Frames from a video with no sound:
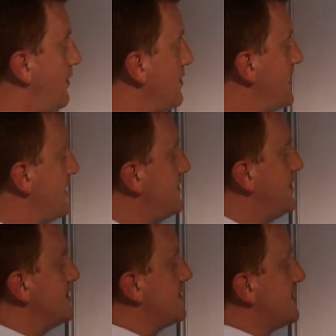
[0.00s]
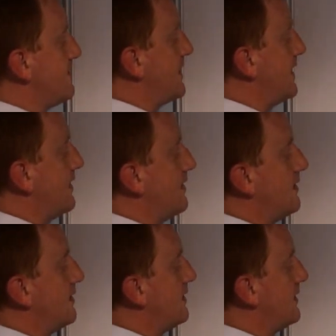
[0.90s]
And we may have users over here
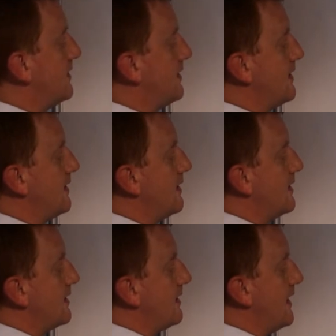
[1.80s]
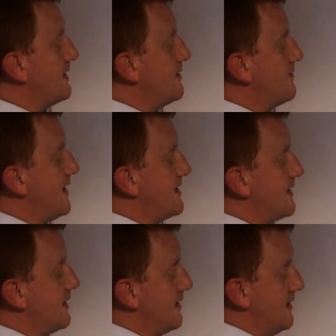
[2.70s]
connecting
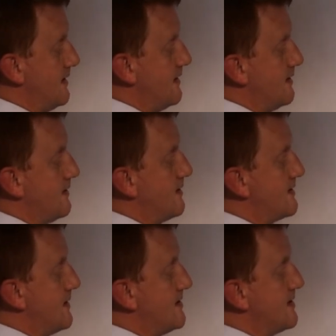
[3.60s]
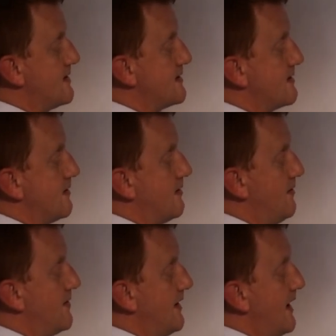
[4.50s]
via switches
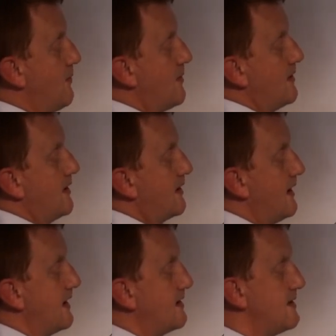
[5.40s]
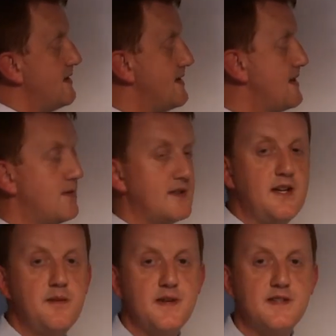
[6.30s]
over the network, connecting to the SQL
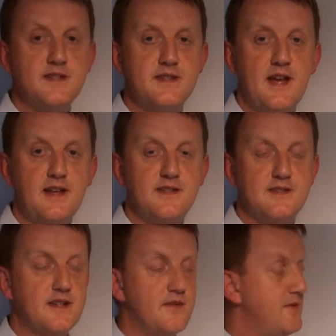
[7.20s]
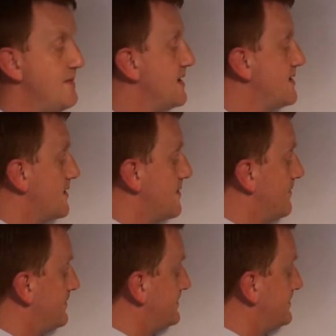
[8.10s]
databases and accessing information.